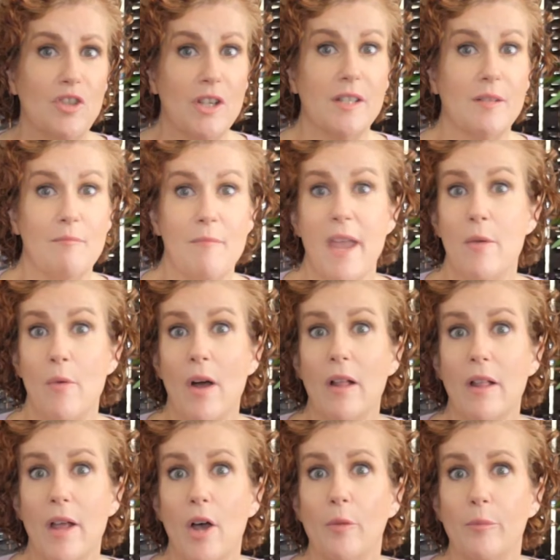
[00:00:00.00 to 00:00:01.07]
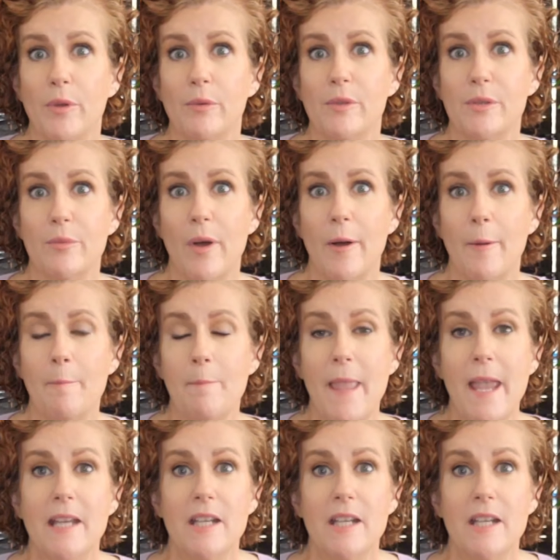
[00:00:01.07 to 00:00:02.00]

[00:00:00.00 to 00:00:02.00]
just may well help you as well.